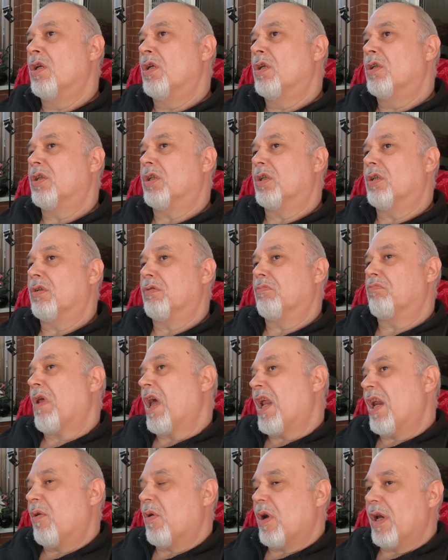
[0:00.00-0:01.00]
So
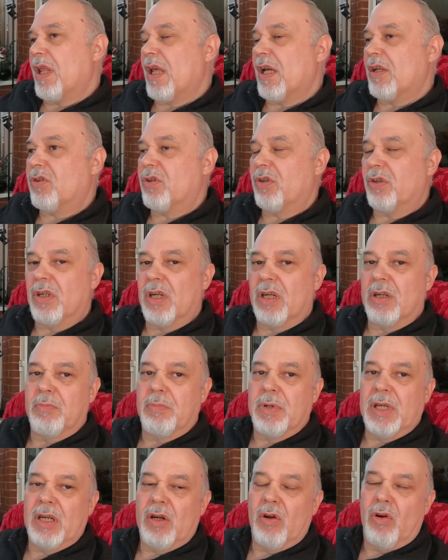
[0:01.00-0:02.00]
anyway, that turned out to
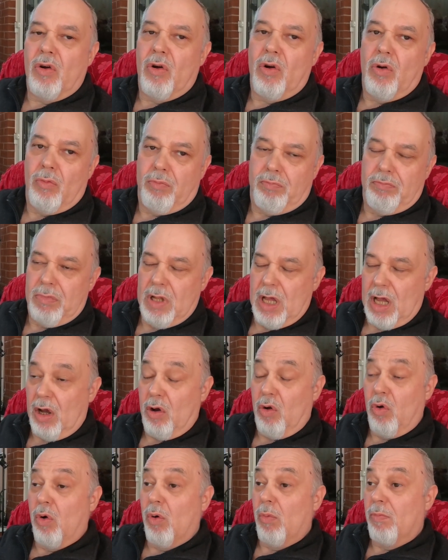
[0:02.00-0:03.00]
be a
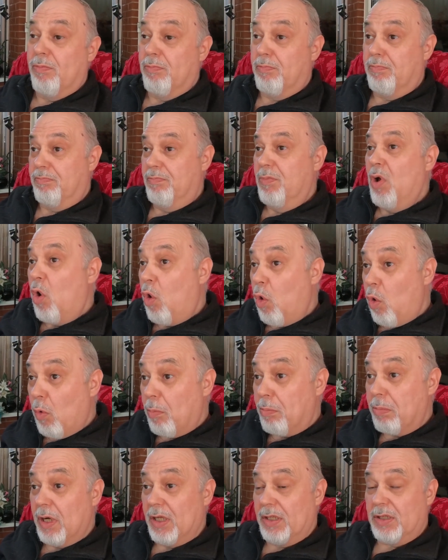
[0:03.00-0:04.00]

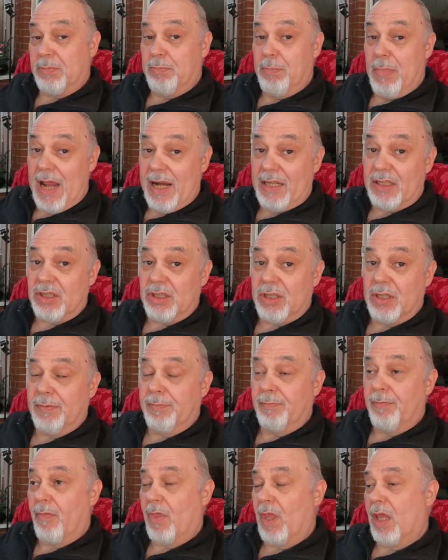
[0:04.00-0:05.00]
hopeless mess,
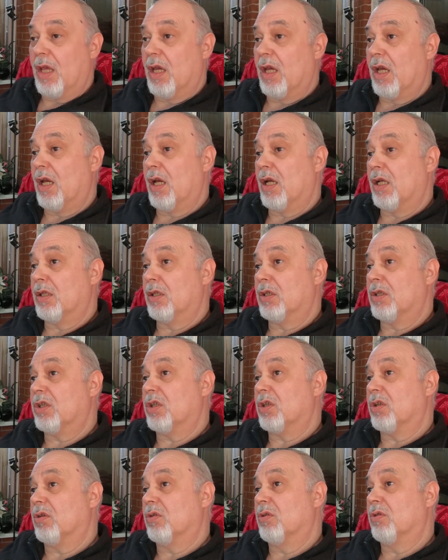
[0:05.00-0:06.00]
and
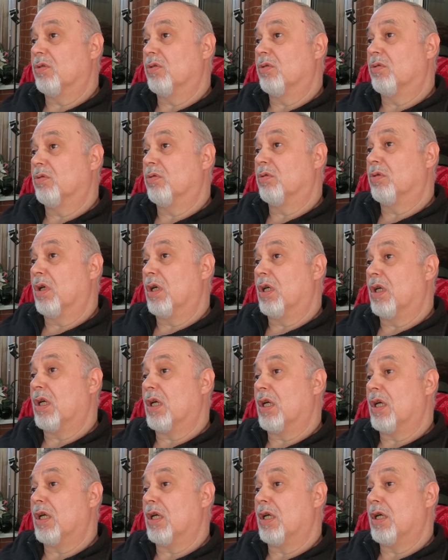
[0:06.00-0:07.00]
so
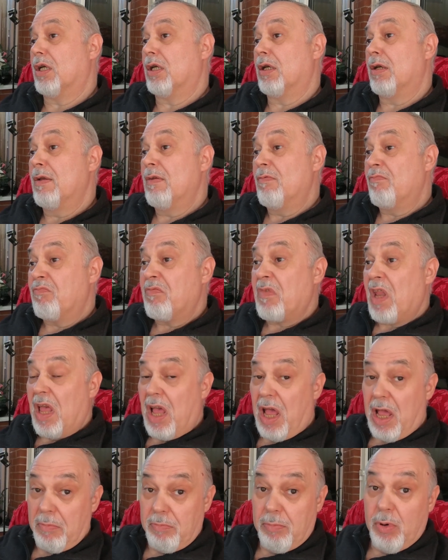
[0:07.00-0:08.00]

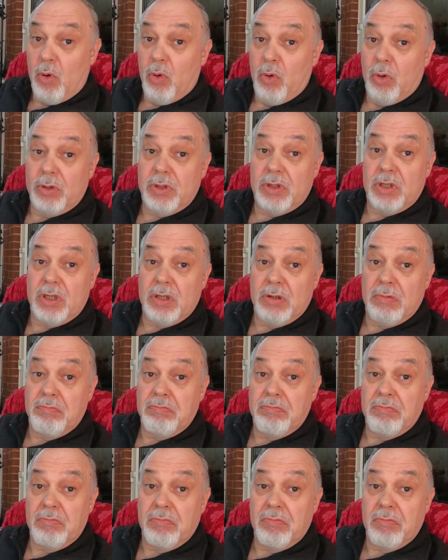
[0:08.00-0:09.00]
I bought
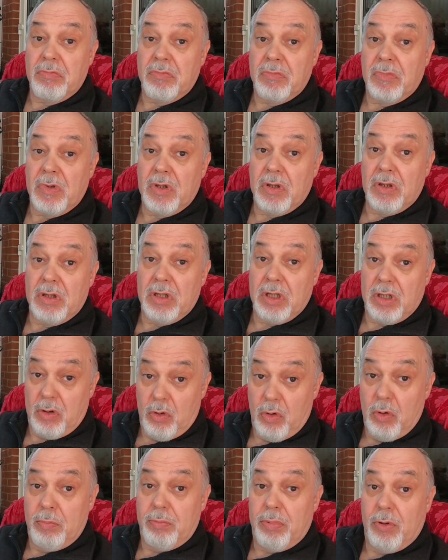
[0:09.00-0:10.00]
the
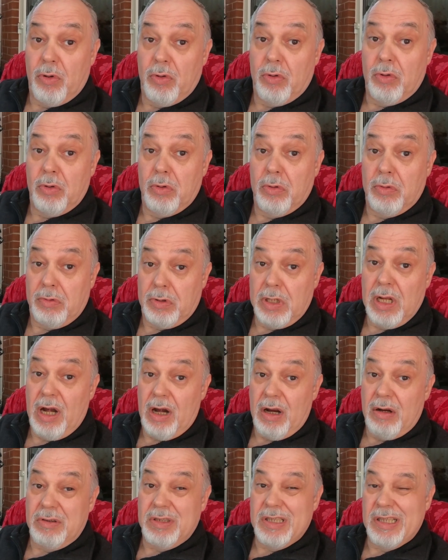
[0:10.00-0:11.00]
GoPro,
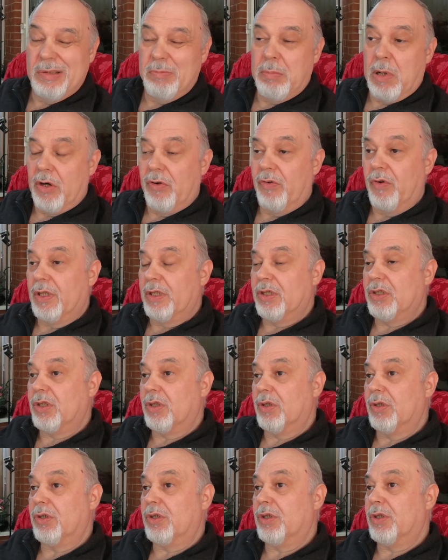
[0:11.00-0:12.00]
did my
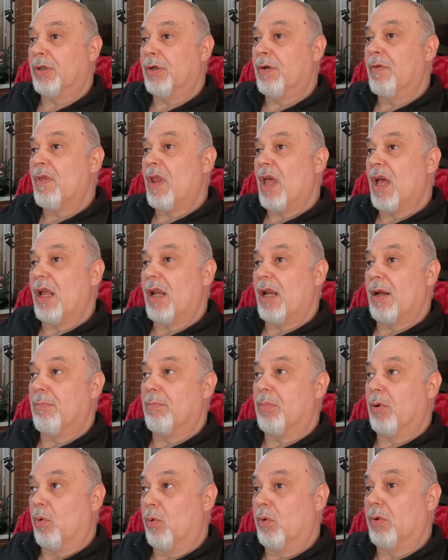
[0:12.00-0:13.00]
research, and I
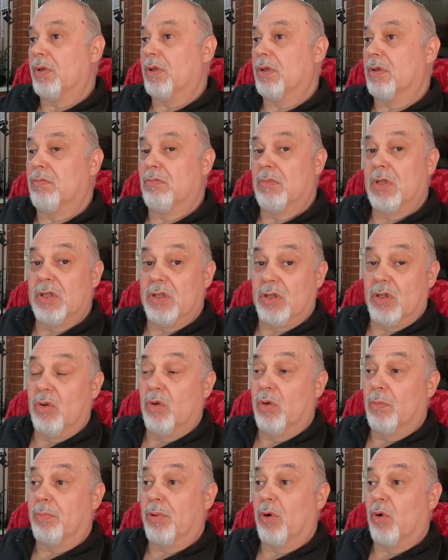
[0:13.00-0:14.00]
bought this
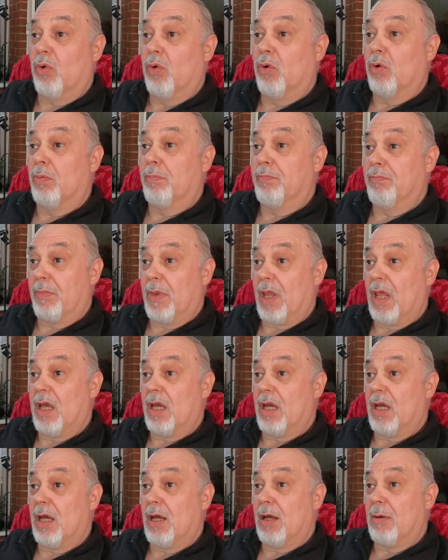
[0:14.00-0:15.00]
GoPro
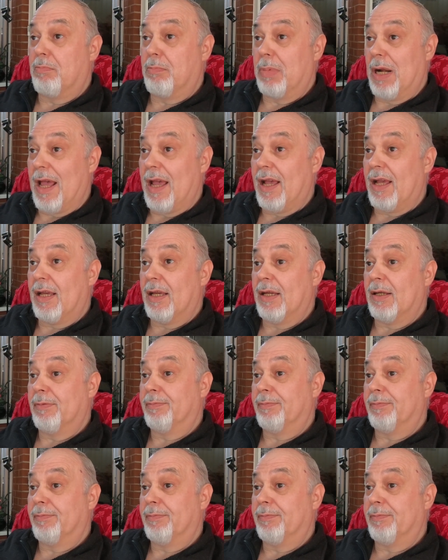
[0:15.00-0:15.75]
Black,